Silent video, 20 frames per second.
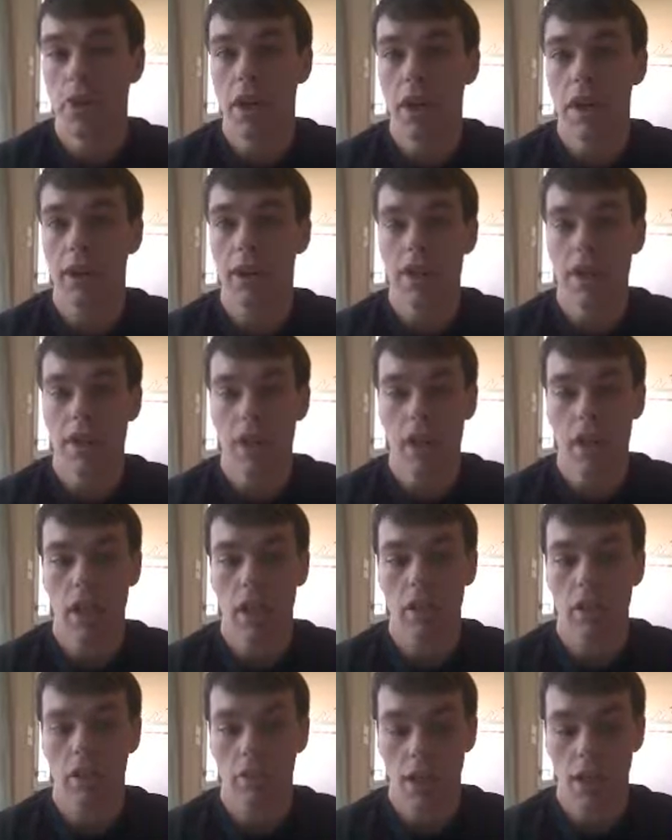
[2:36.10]
But
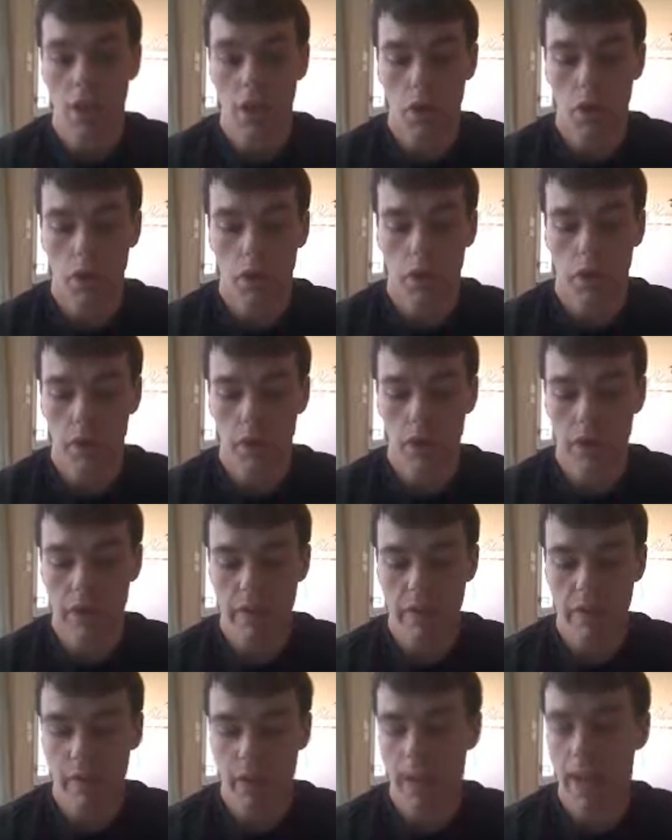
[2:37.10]
you know,
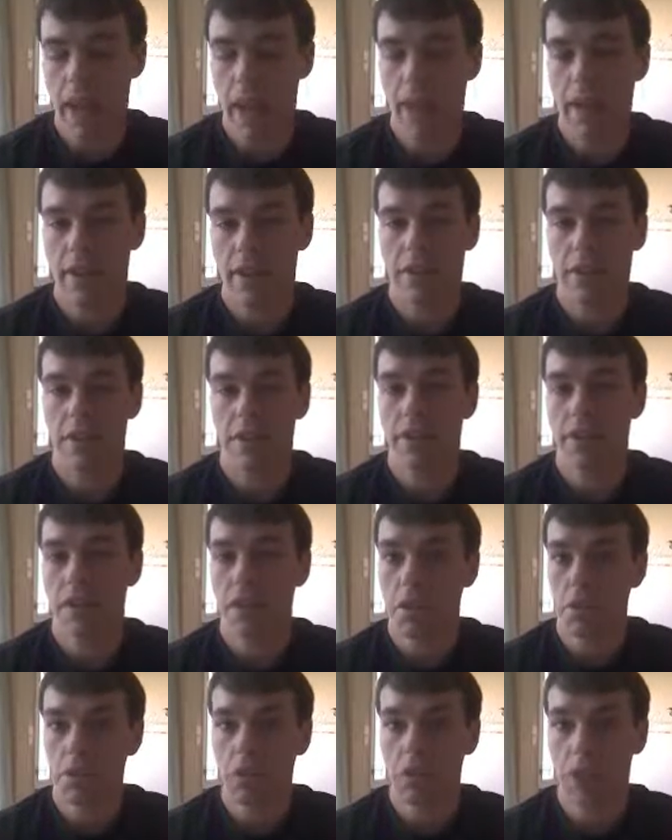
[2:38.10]
even in that
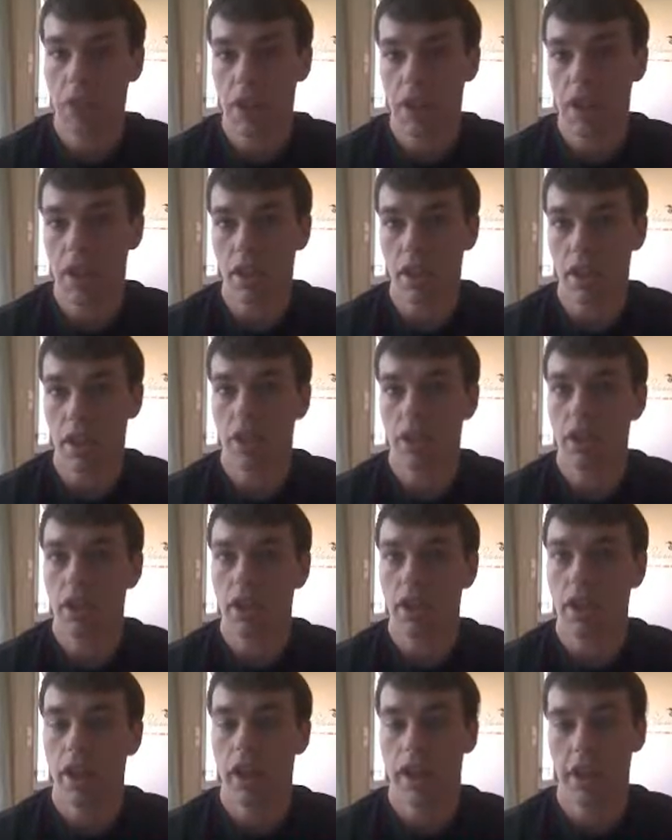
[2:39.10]
simple thing
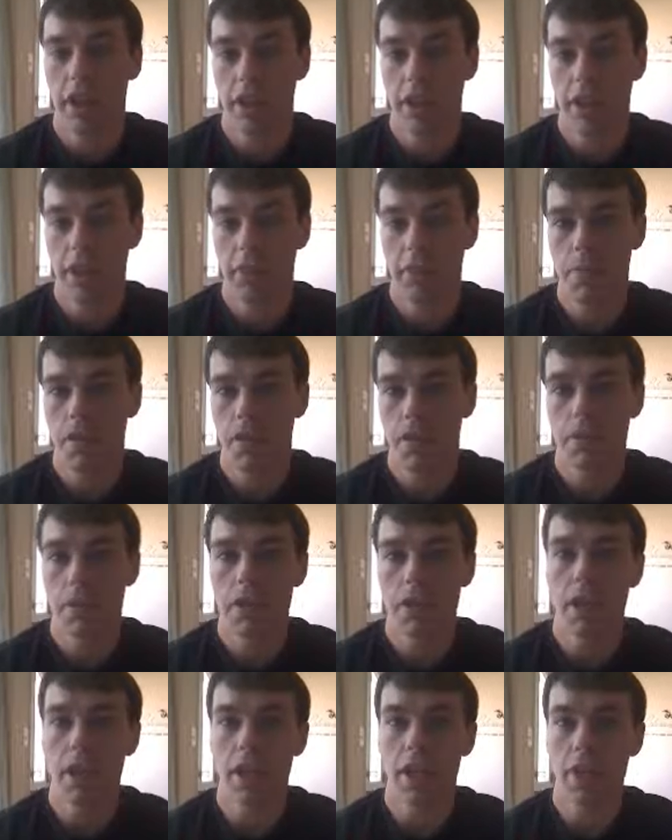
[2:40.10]
like a list
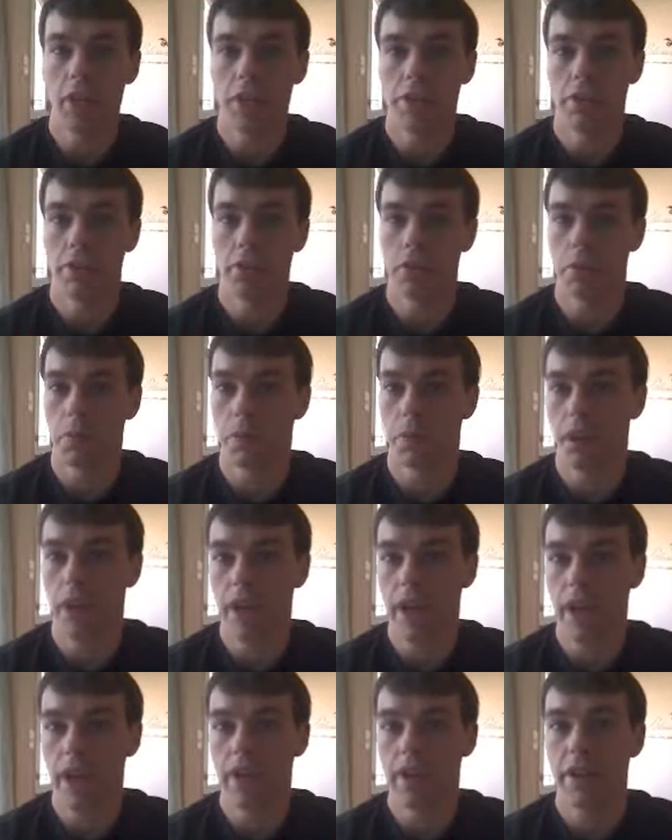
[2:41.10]
post, he goes through some
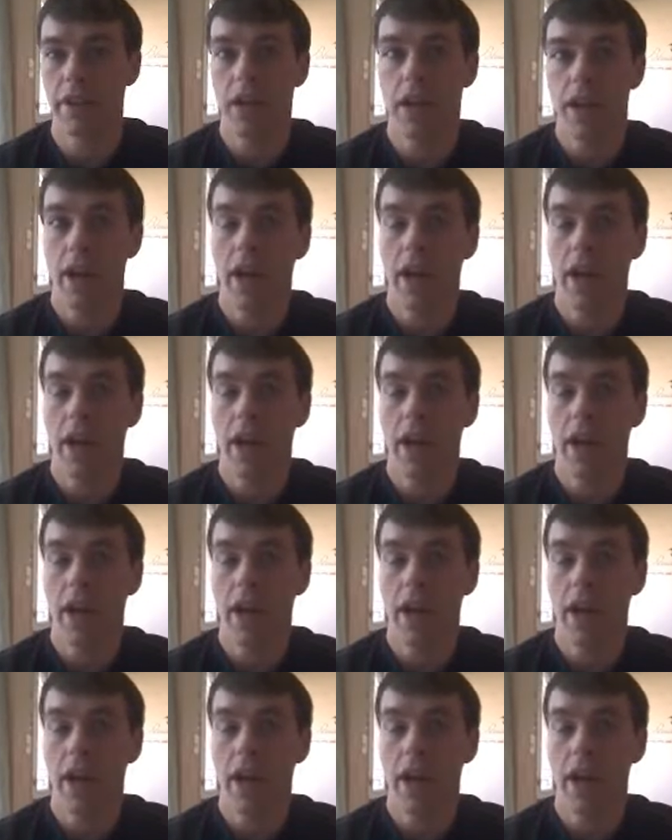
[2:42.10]
great